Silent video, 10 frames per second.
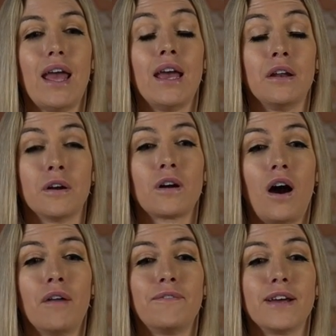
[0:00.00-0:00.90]
inner
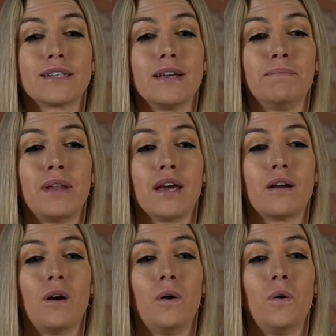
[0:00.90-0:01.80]
conflict and
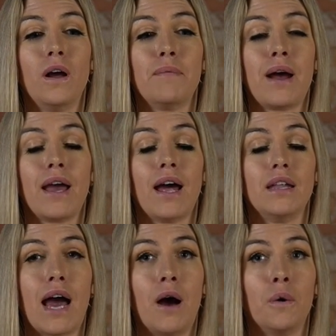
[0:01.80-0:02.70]
like, oh, am I
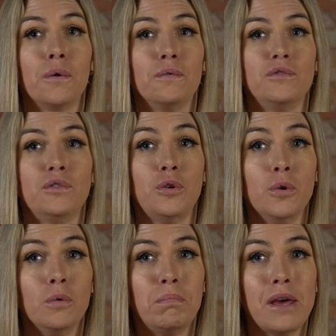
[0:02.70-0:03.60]
allowed
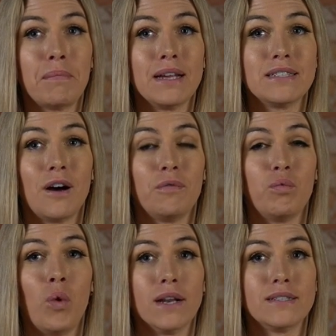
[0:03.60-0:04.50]
to be myself?
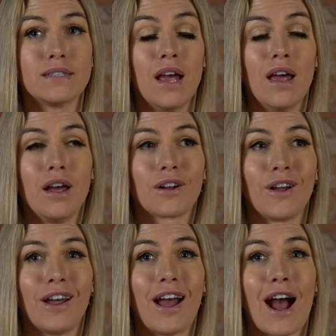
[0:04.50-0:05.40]
What's
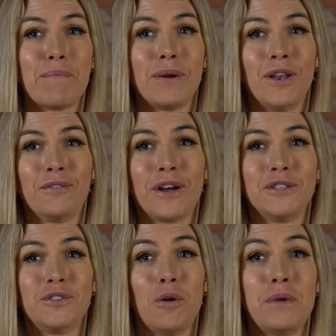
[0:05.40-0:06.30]
going to happen if
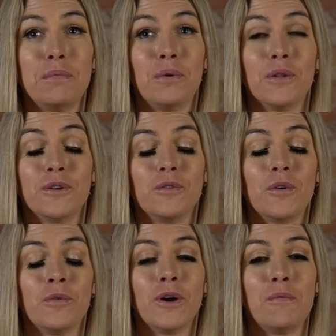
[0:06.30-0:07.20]
I show people the
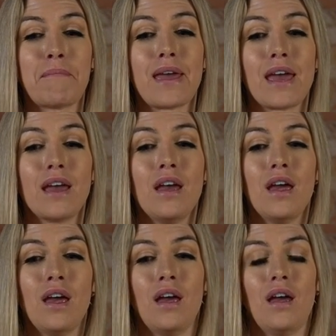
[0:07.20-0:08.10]
real me.
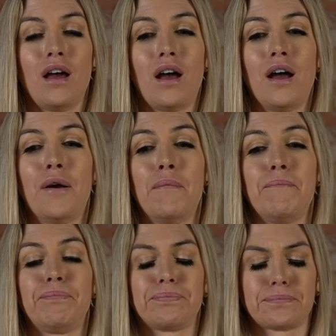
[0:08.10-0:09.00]
Um,